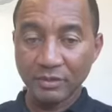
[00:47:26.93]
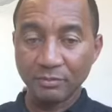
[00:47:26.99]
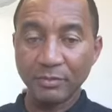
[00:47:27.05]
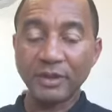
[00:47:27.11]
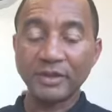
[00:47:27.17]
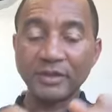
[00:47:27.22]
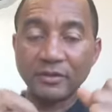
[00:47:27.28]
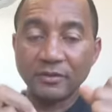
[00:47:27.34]

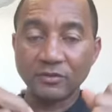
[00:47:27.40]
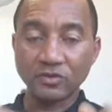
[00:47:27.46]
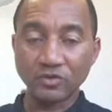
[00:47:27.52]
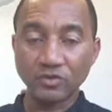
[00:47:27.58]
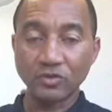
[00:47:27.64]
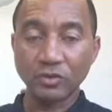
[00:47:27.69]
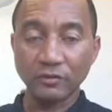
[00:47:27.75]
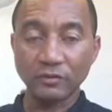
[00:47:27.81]
But the
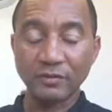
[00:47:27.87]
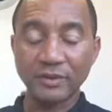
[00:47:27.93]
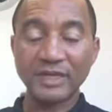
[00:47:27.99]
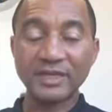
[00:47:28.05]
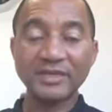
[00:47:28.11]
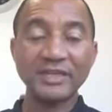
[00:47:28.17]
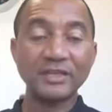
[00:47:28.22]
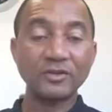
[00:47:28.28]
truth of the
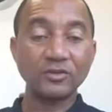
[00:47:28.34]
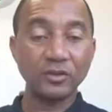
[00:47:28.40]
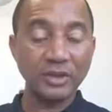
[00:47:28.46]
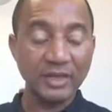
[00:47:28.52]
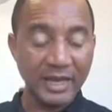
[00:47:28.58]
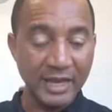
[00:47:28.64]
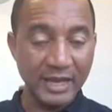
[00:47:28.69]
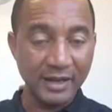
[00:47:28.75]
matter is that you
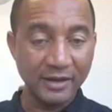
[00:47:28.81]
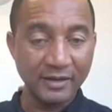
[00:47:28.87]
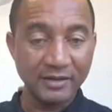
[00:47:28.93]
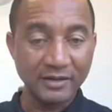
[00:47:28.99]
can,